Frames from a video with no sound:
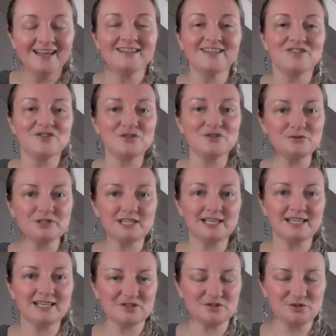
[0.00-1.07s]
That usually
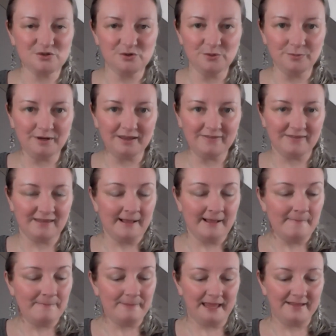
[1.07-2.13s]
has to do with
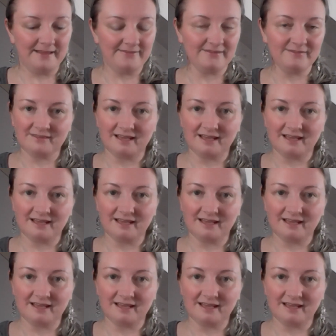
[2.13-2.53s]
that